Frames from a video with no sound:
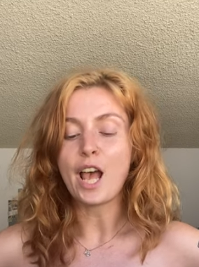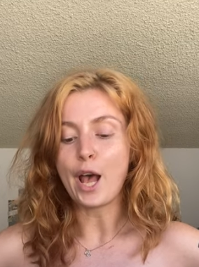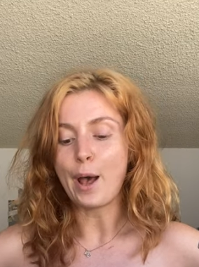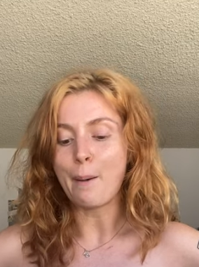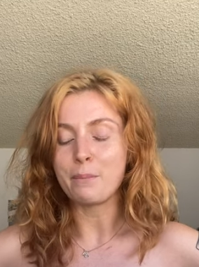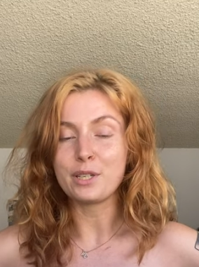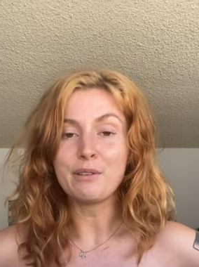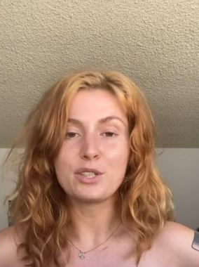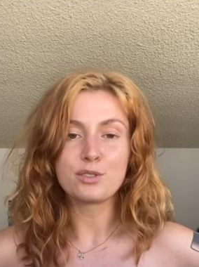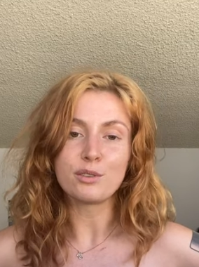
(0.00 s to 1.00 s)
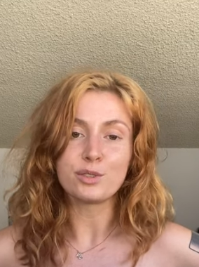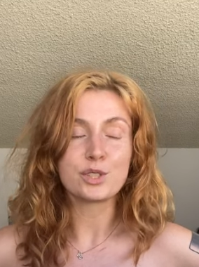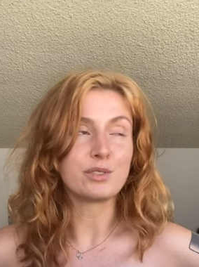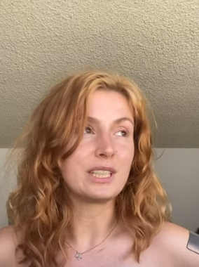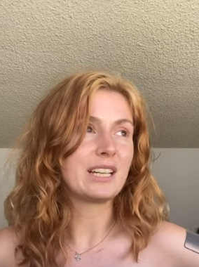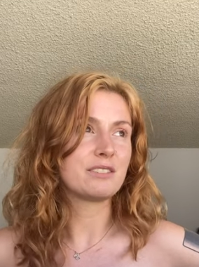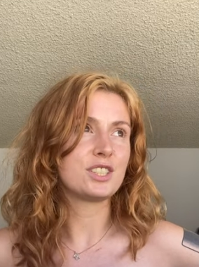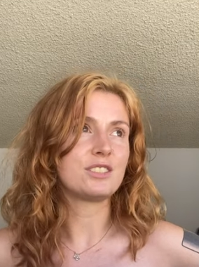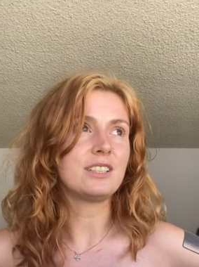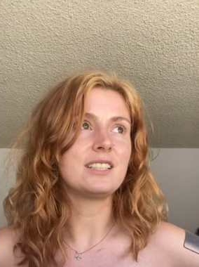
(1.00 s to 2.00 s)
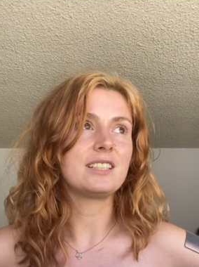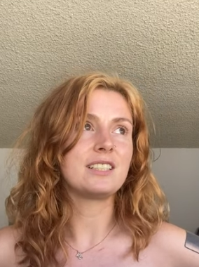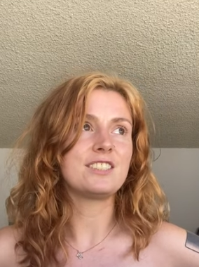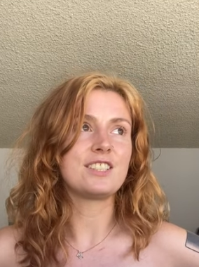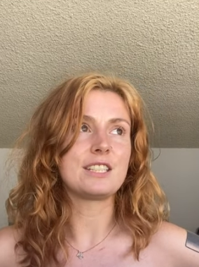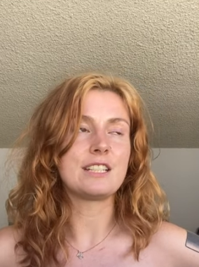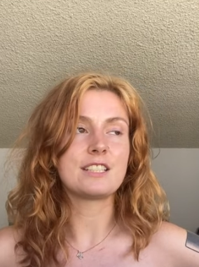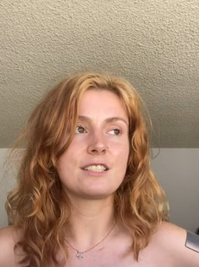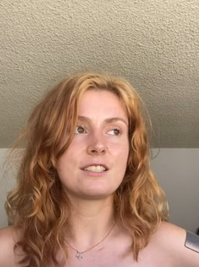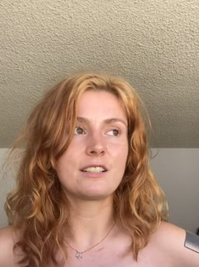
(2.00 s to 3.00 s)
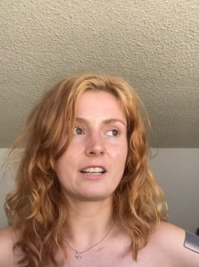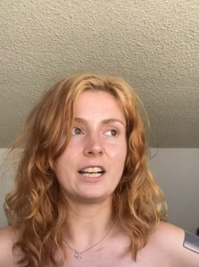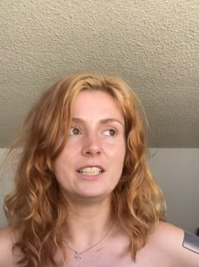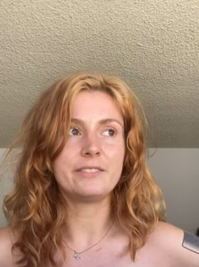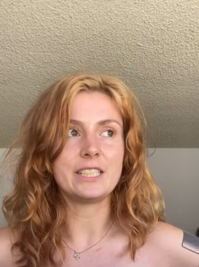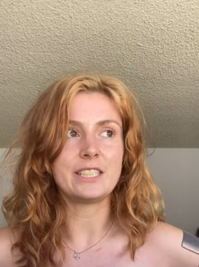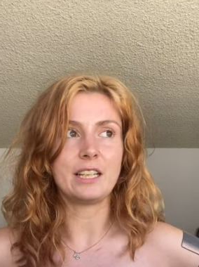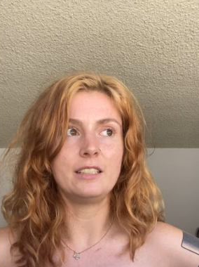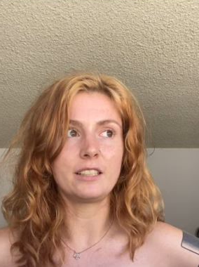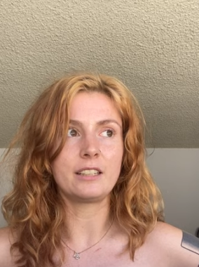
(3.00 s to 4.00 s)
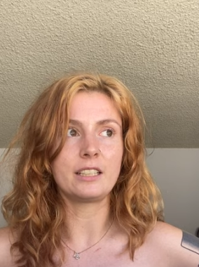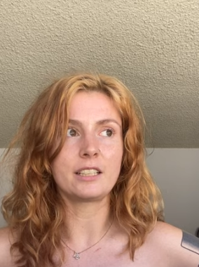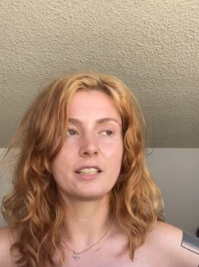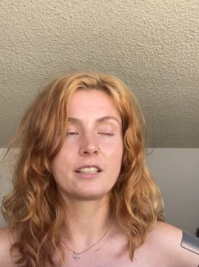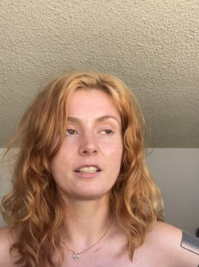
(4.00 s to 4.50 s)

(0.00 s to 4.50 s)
But yeah, we drove for 20 hours straight, and it's kind of insane to think,